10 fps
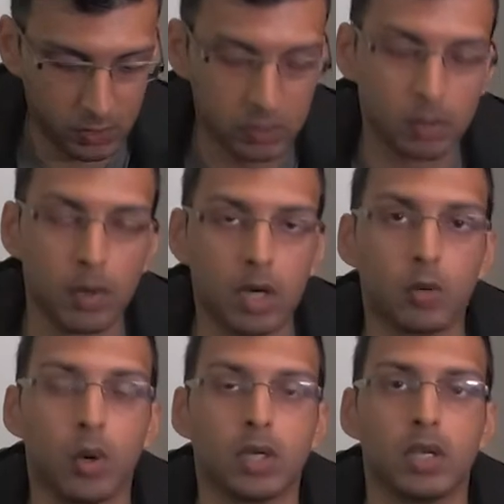is a Mark
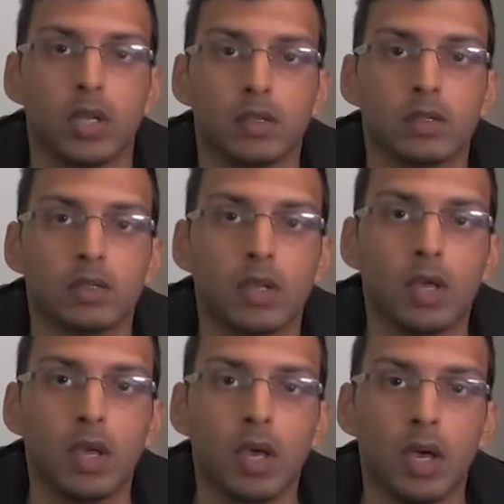1 lens.
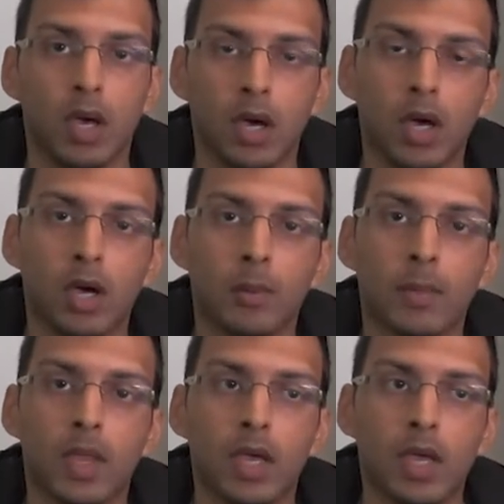Um,
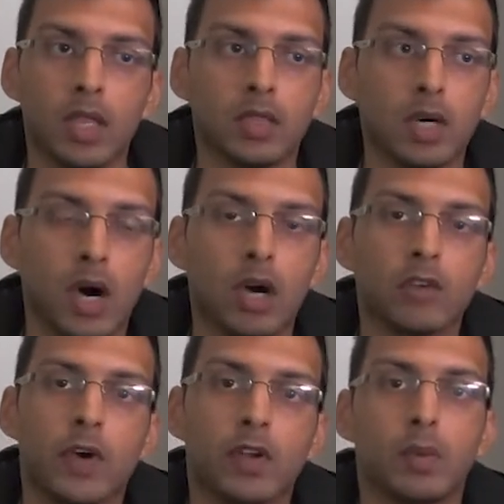the
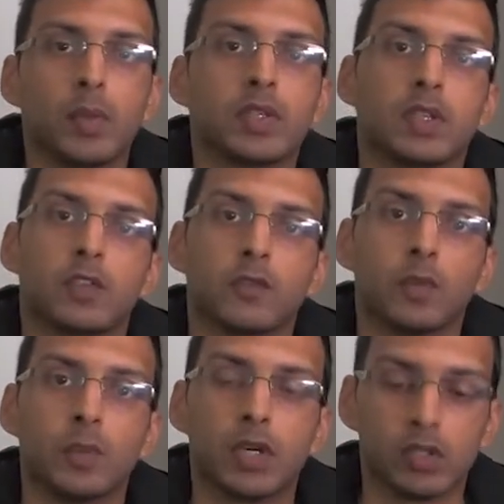R5 limits it's
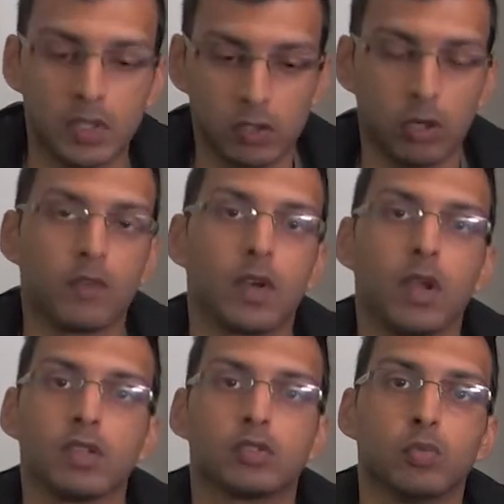because there's a lot of
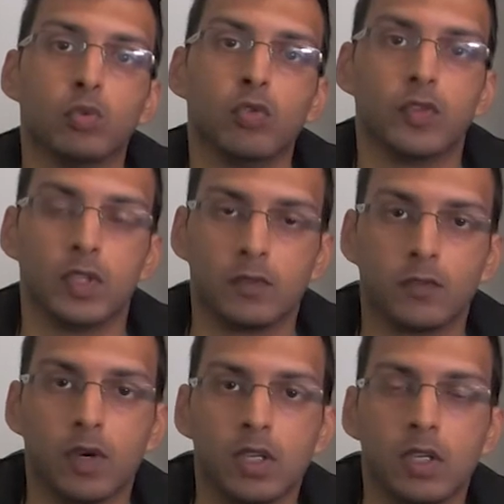glass to move.
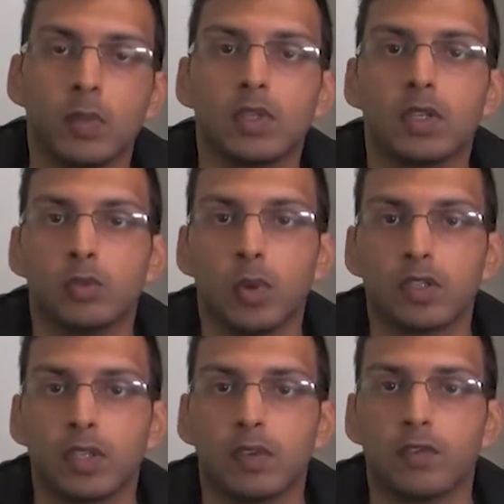It limits it to about
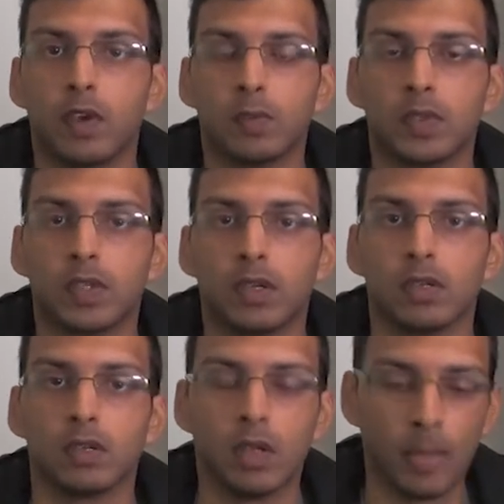7 frames per
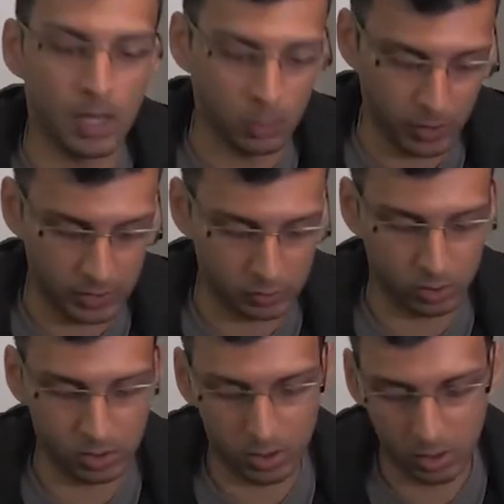second, whereas
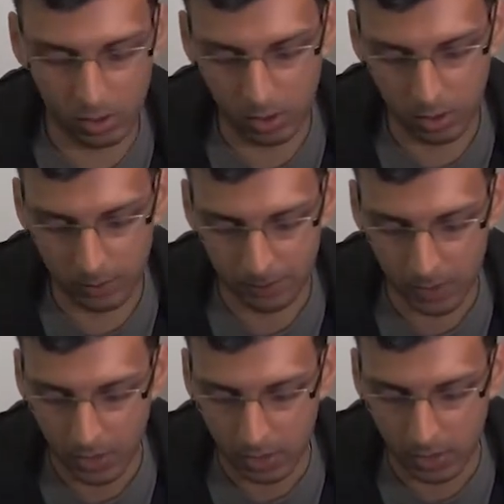on the
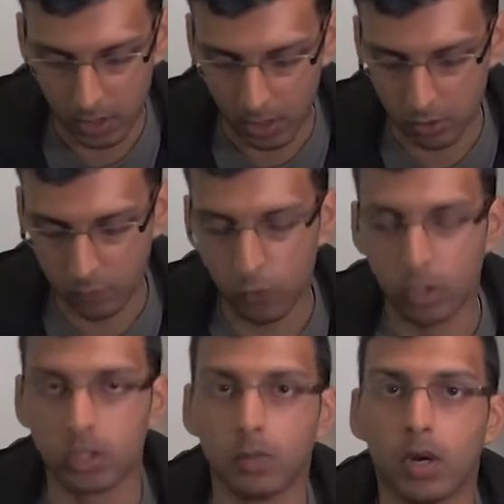100
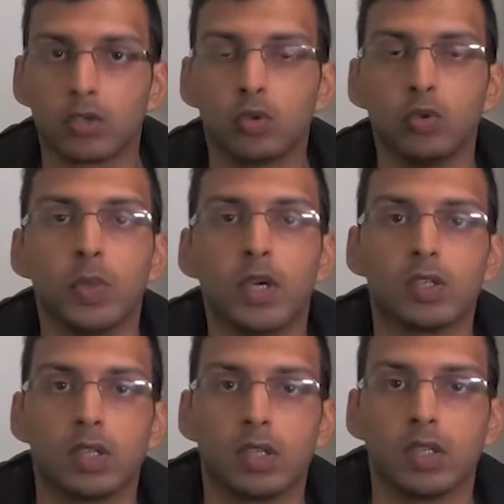400 Mark 2,
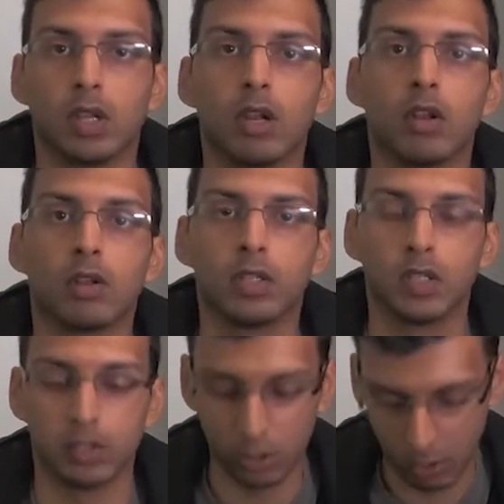because there's not
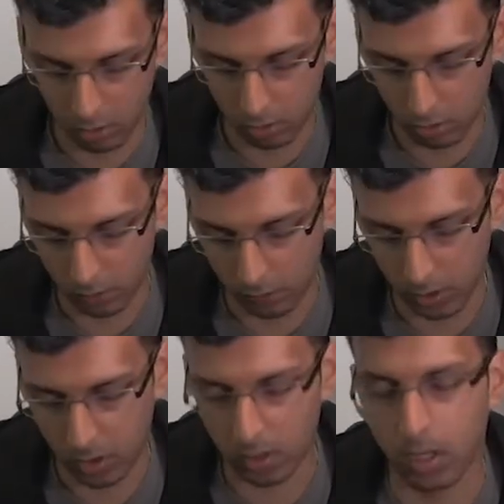a lot
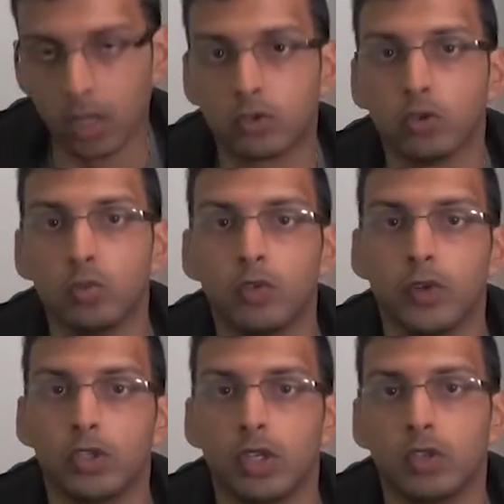of glass to move
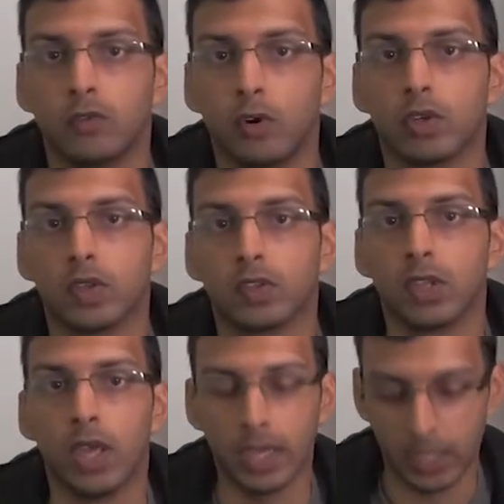when you need to focus.
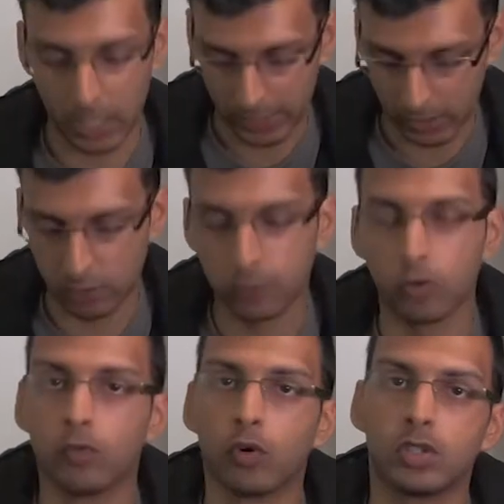I get the full
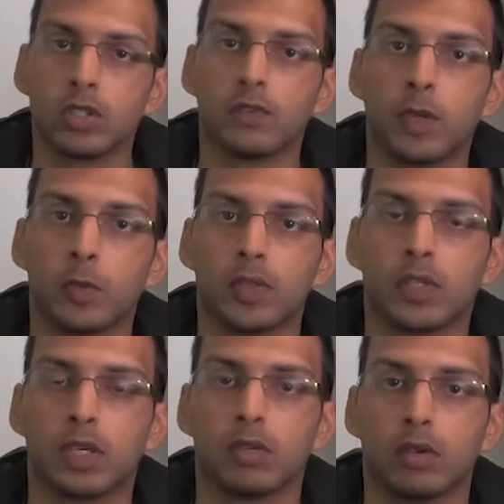14 frames per
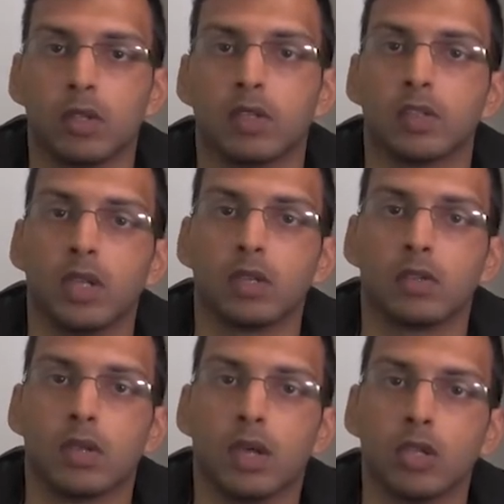second on this lens.
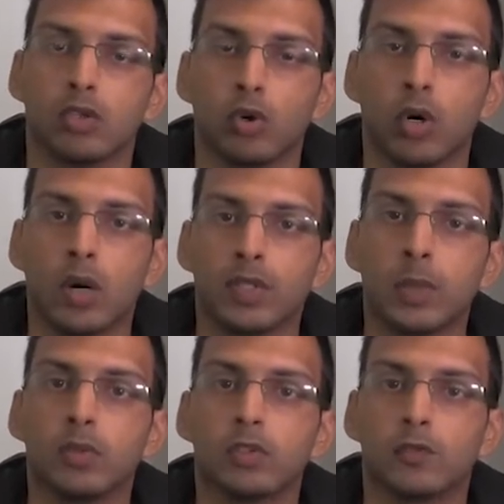So I was
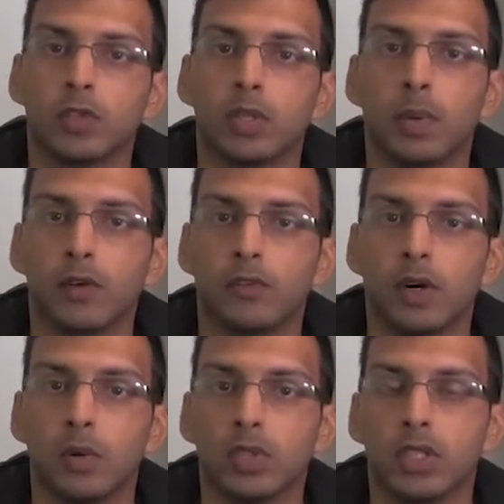able to fill the
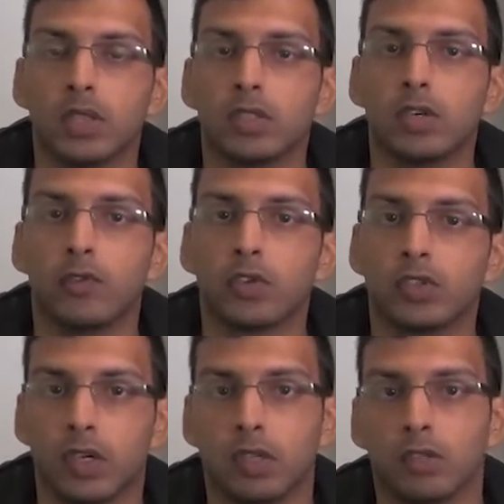buffer within 3 or 4
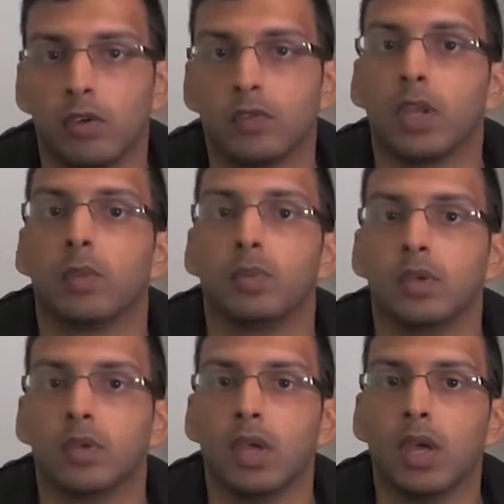seconds of the leopard,
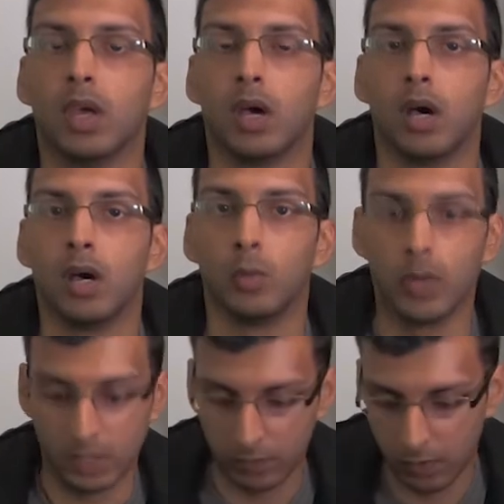
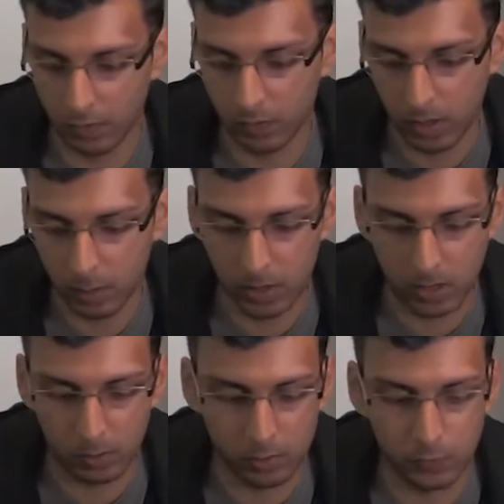whereas I've never been
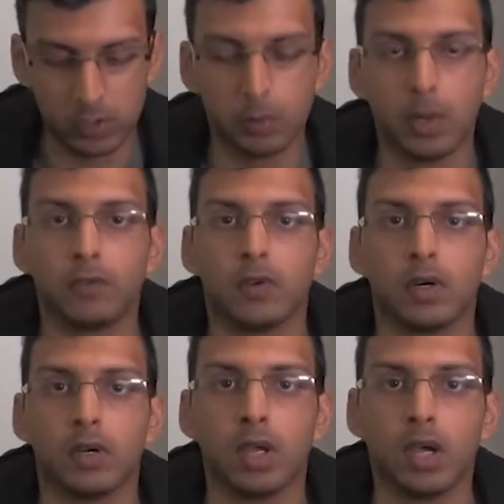able to fill the buffer
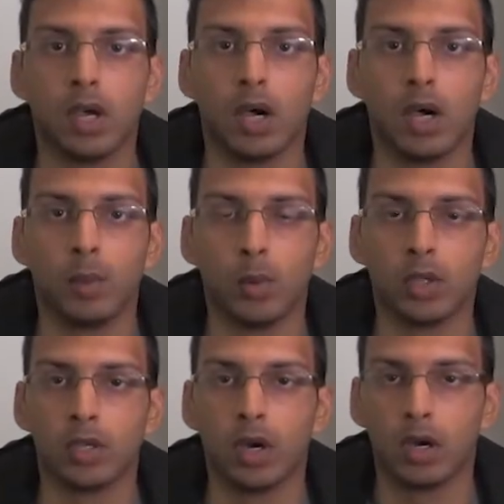on
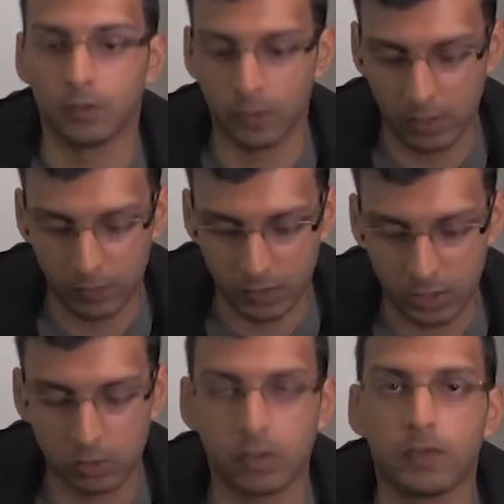the R5
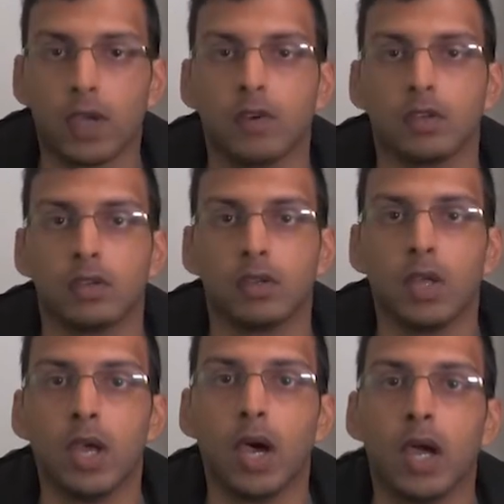attached to the 500.
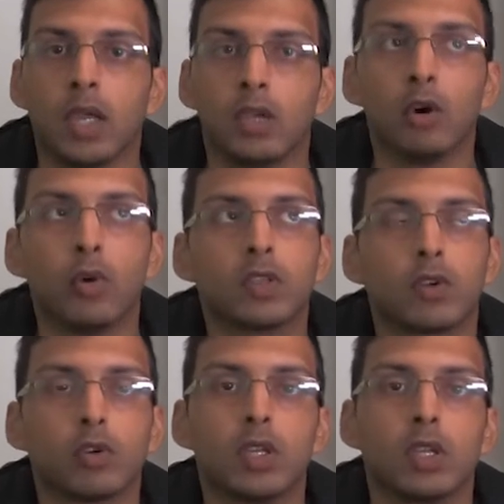I know it's
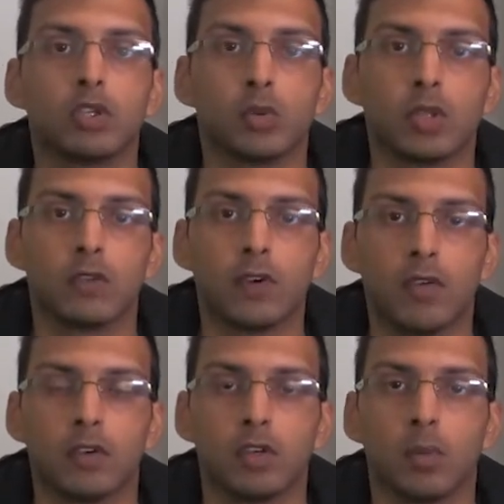only an issue with the
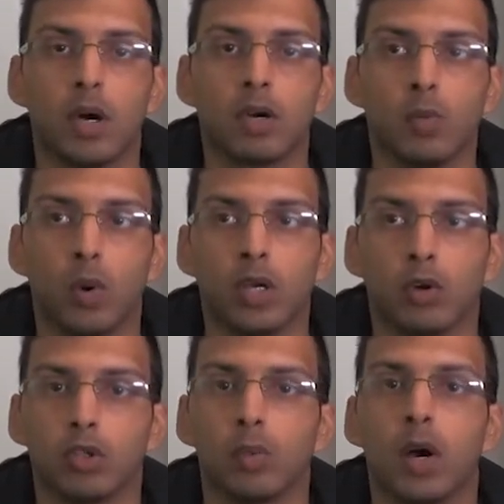500 Mark 1
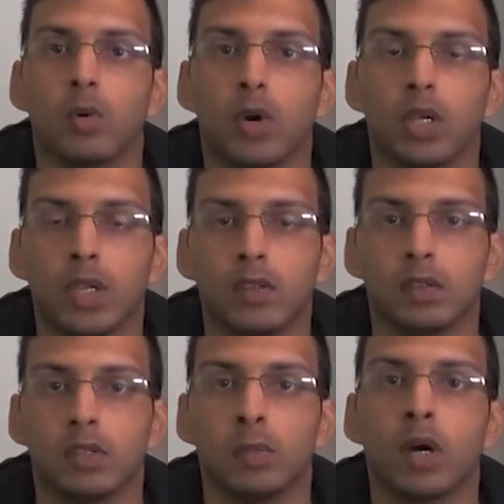or the Mark 1 lenses.
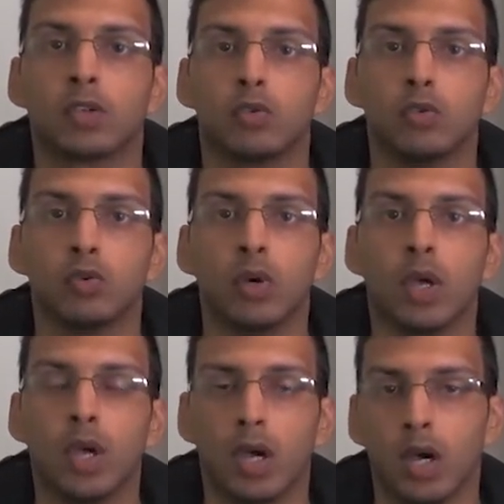The Mark 2,
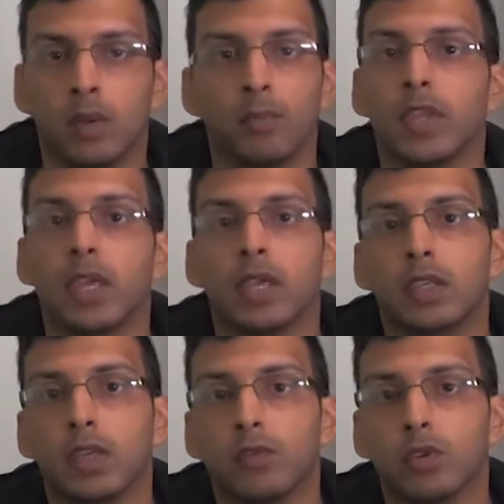they
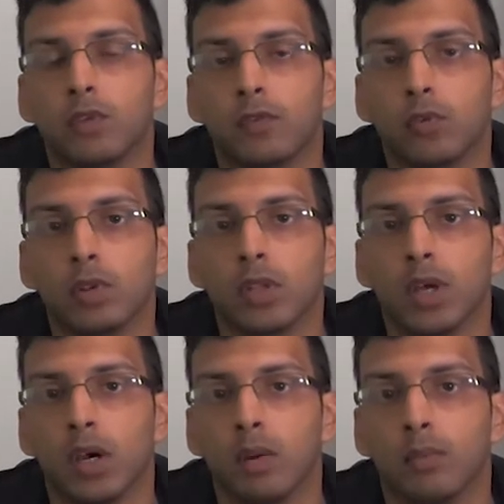give you the full
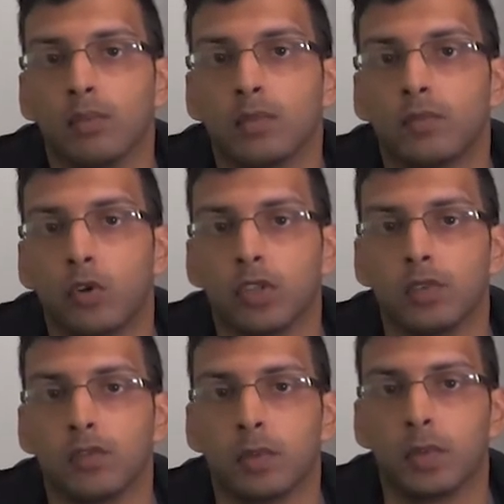14
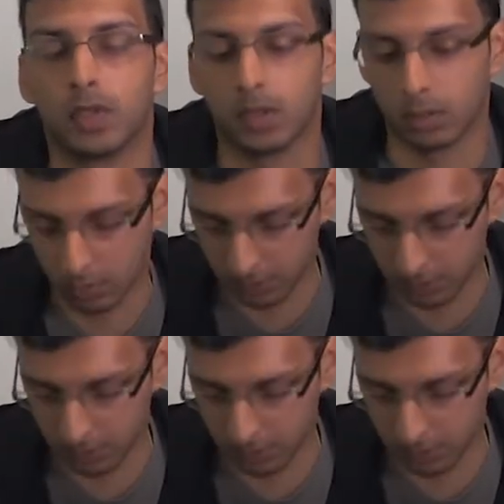frames per second.